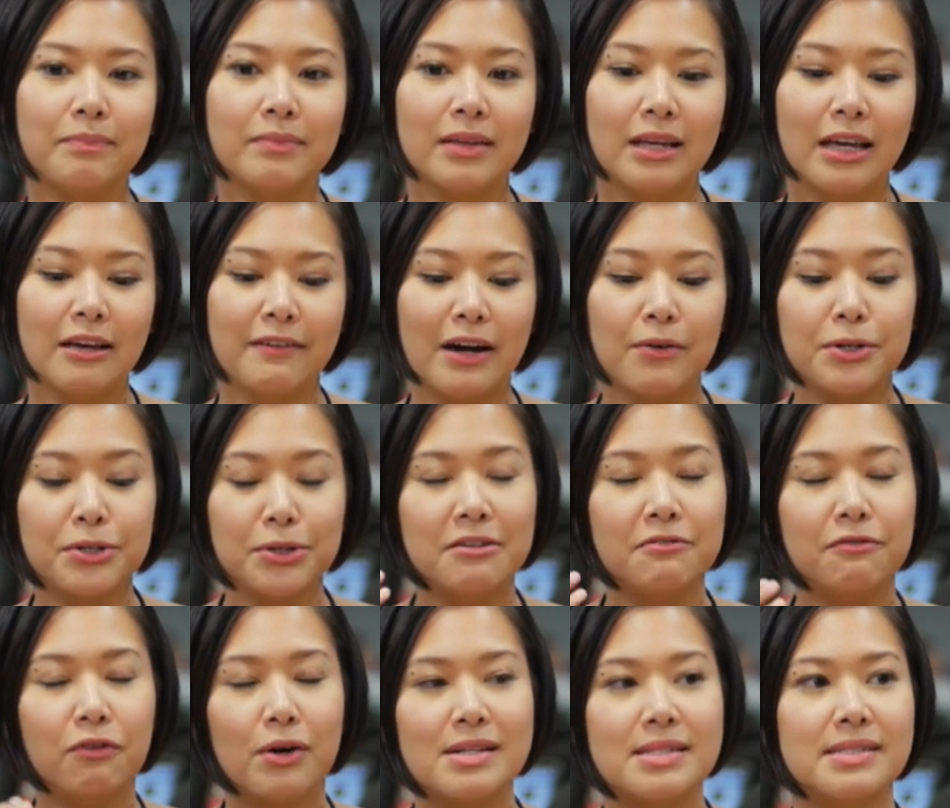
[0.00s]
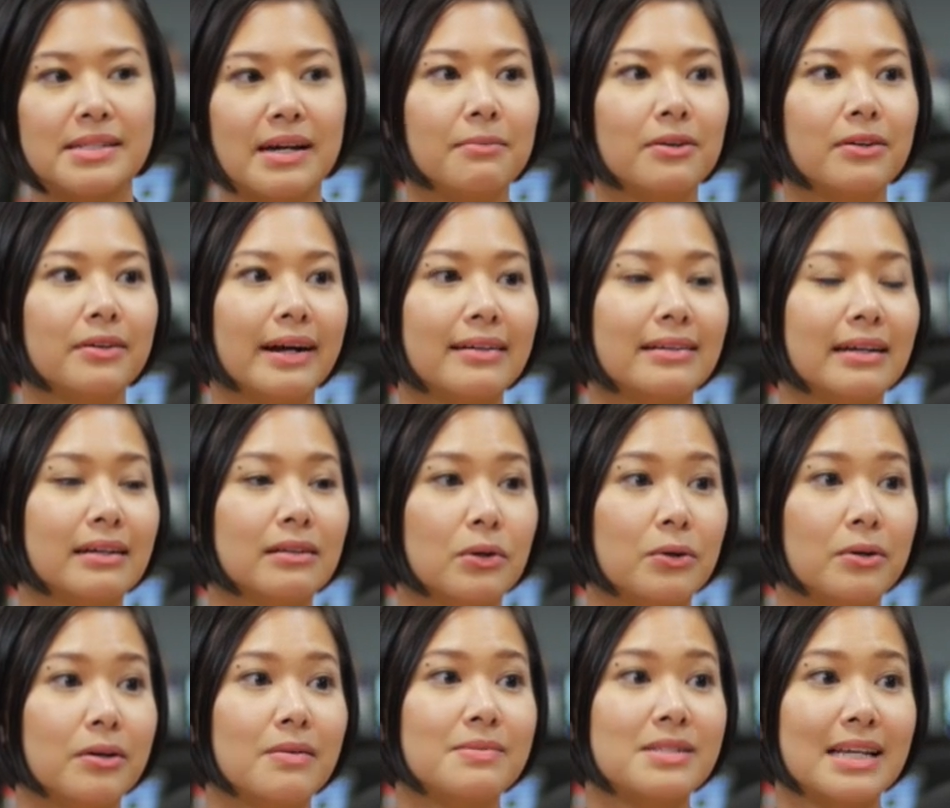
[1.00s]
if I were to enforce democratic
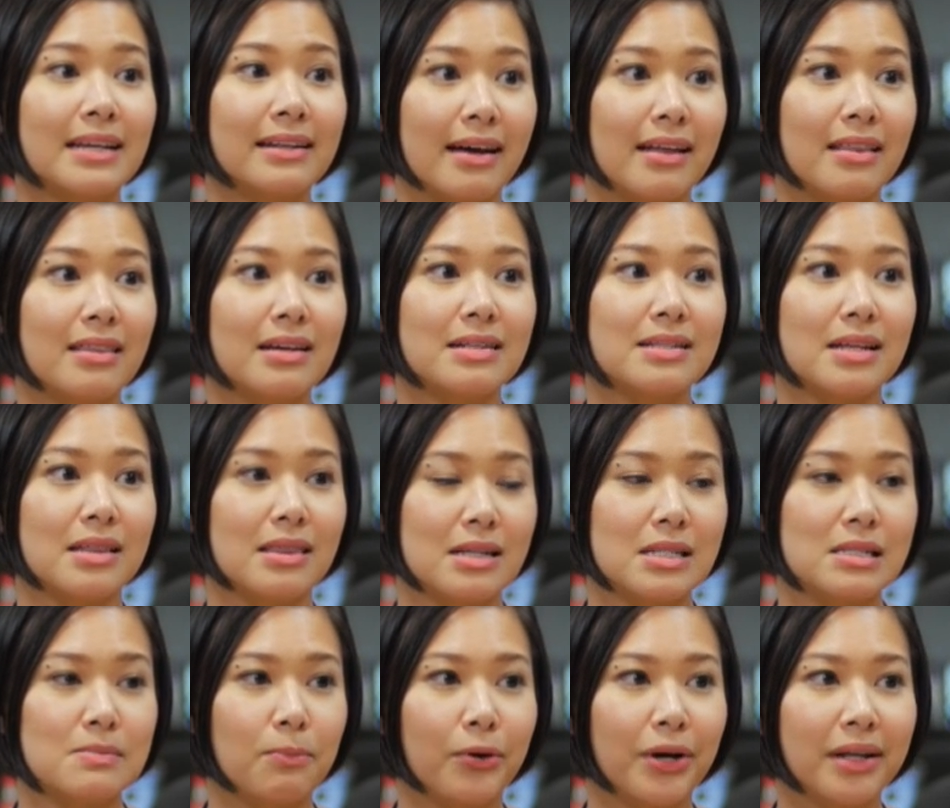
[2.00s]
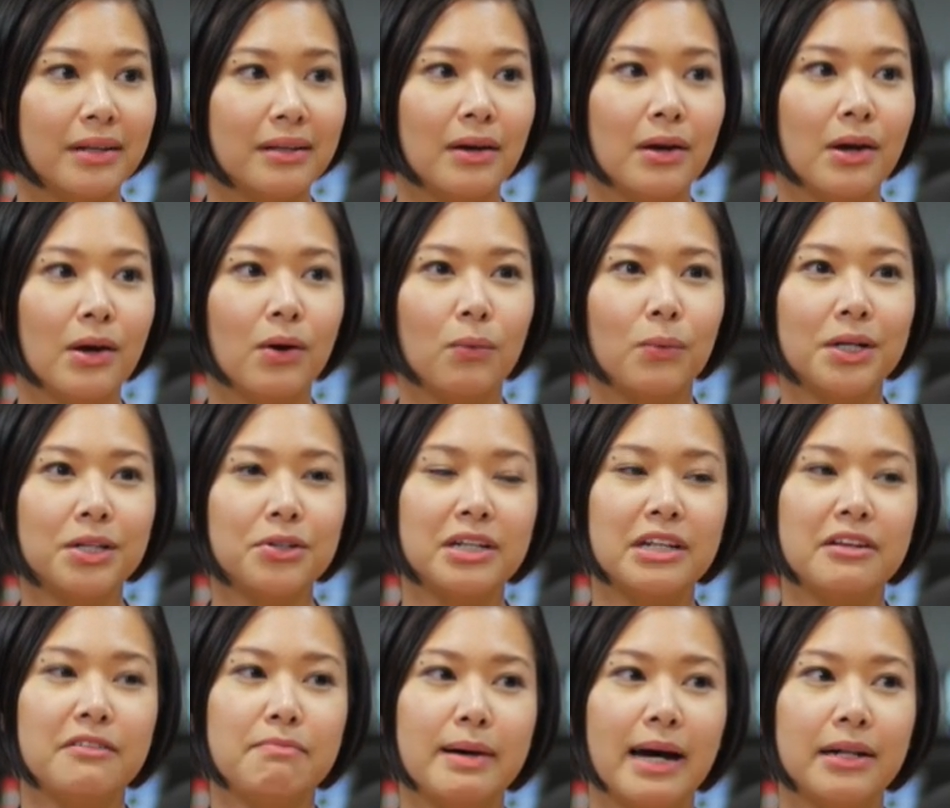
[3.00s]
norms and ethics at this point, what could
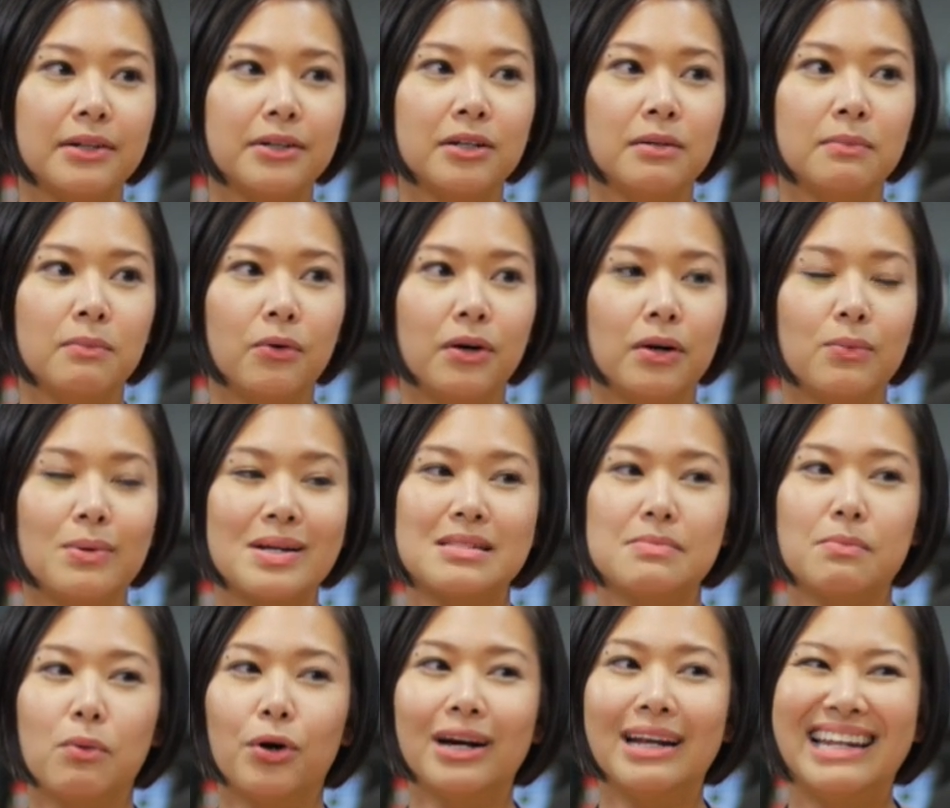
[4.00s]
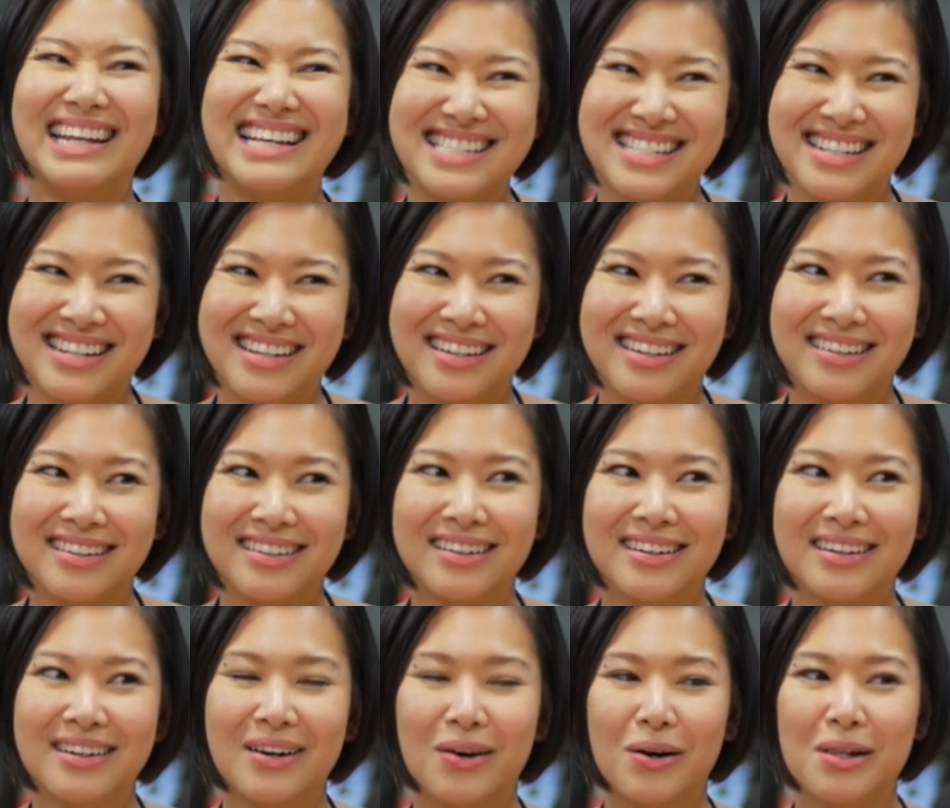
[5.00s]
have mattered more was more listening
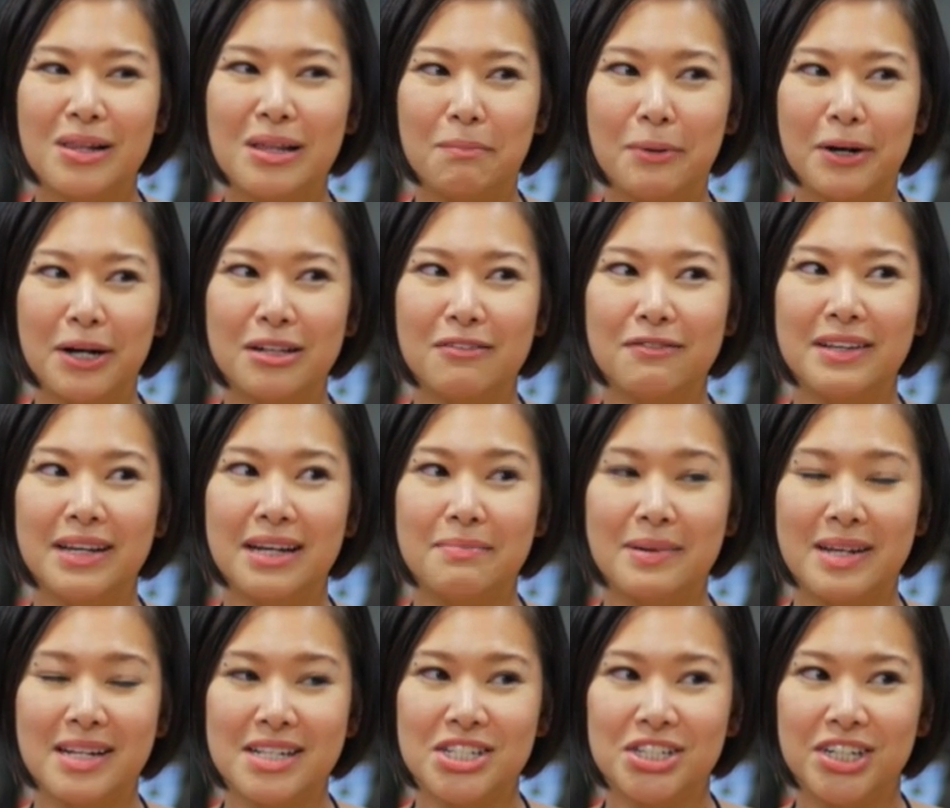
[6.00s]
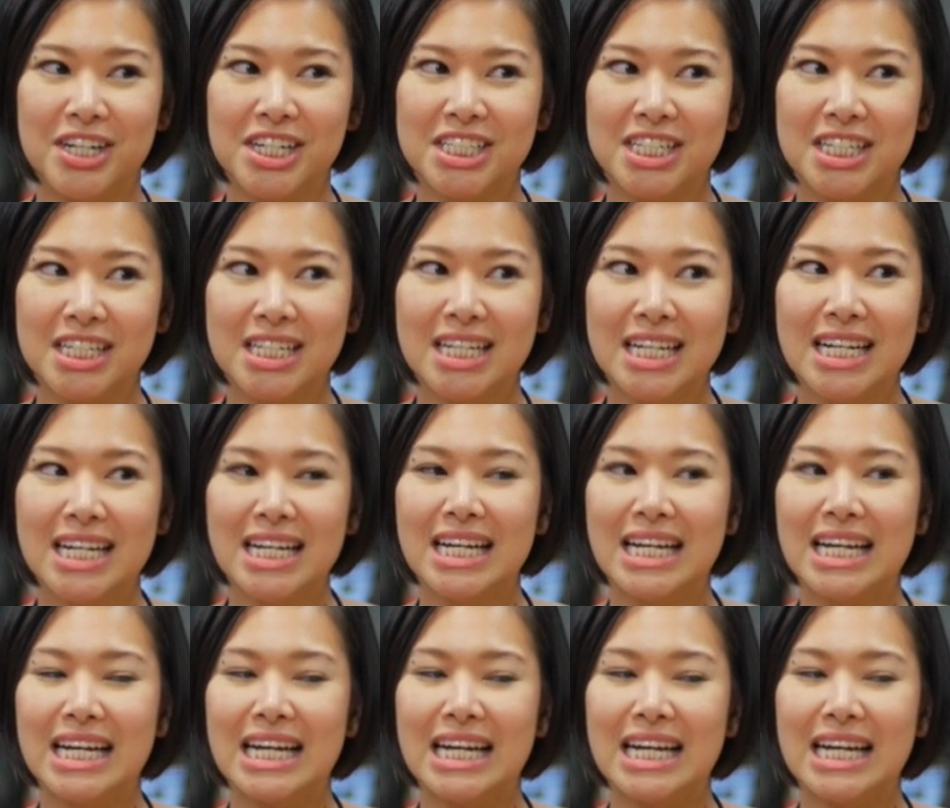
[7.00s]
on the part of the administration mm-hmm.